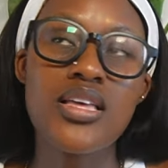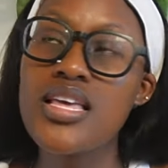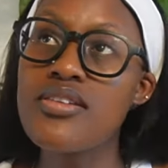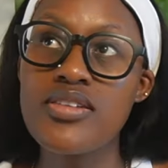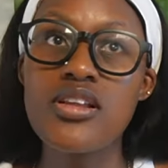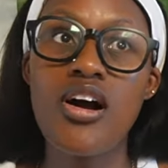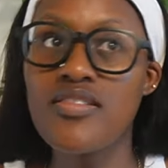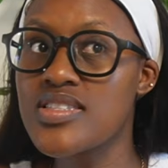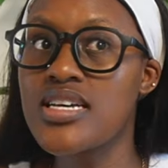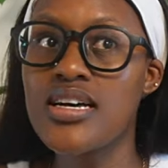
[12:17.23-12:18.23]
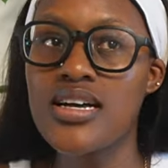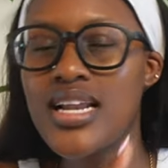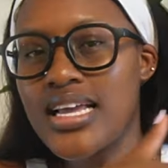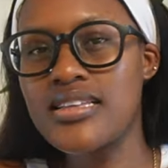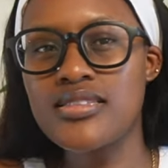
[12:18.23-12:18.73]
even after
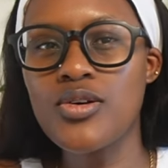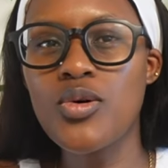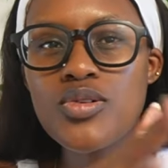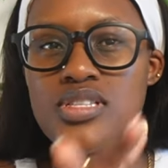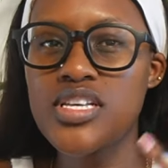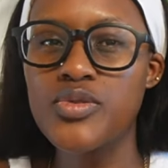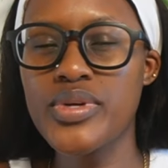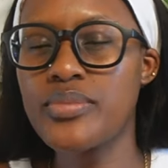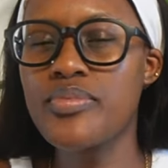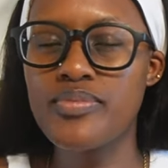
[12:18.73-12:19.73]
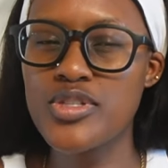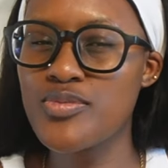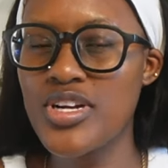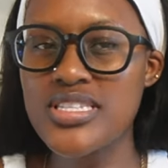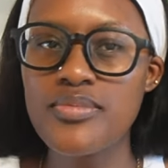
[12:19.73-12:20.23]
like the whole 6 week
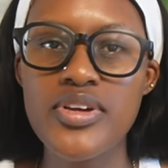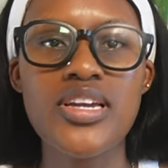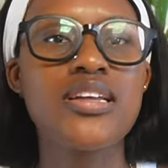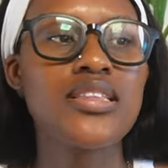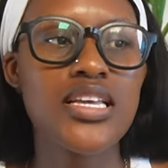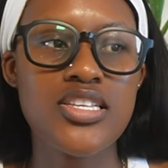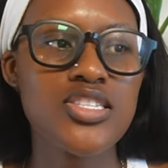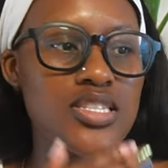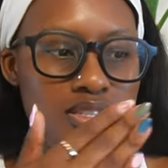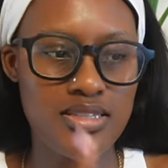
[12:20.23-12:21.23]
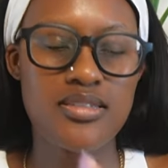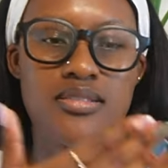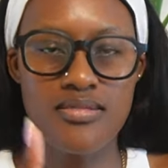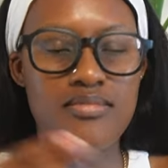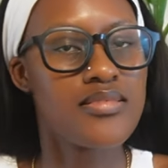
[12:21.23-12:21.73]
spotting period, they just
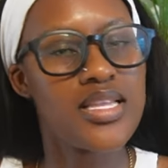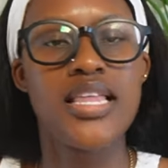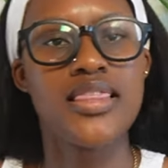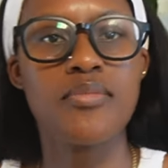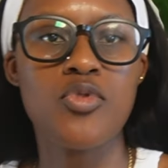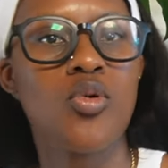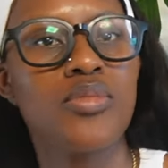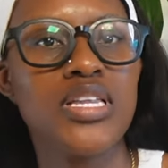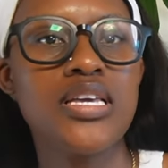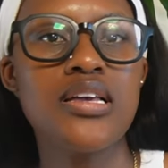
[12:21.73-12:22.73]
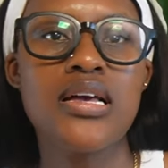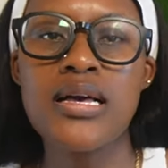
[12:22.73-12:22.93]
get them normally.